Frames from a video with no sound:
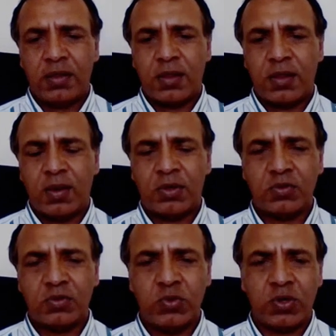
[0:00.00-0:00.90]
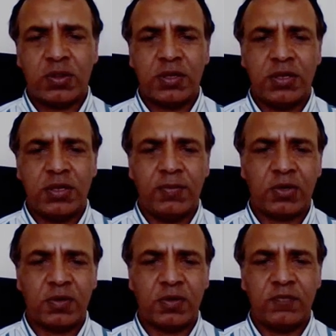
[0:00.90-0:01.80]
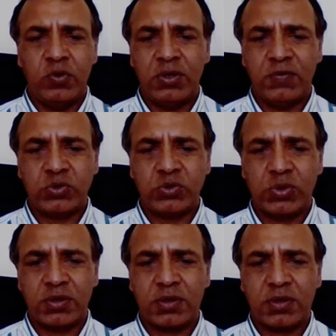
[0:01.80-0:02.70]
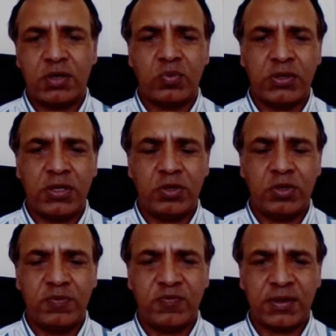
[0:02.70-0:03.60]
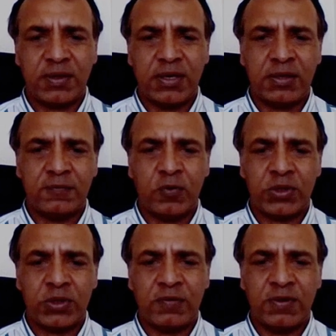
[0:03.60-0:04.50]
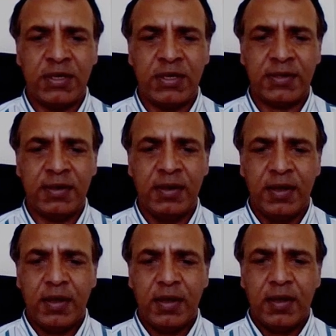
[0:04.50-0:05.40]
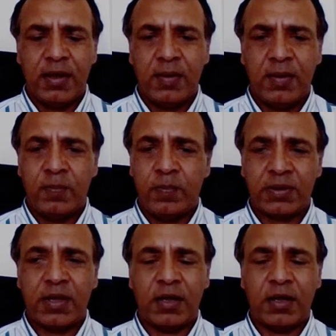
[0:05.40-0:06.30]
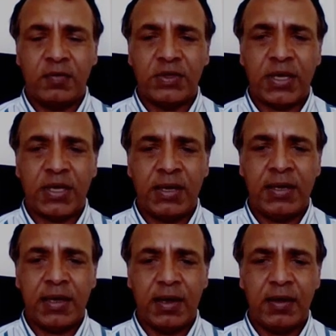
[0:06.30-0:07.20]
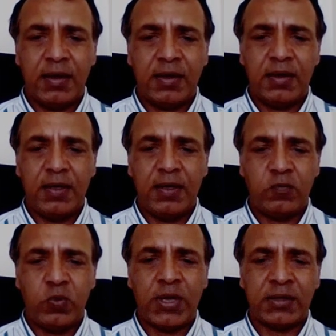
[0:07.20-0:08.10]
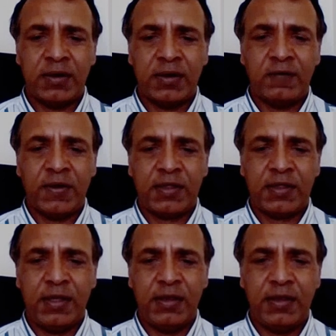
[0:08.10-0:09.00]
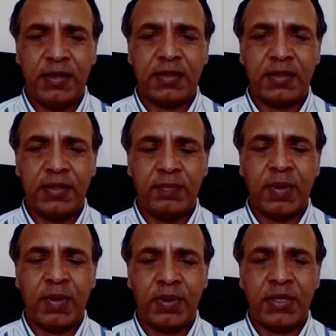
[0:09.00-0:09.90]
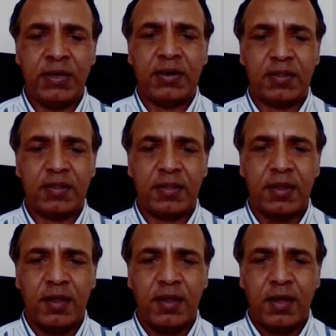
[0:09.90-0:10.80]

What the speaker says: So I'm not too concerned about the few individuals not wanting to be vaccinated for whatever reason. But at the end of the day, if we get enough vaccine, it's in the public interest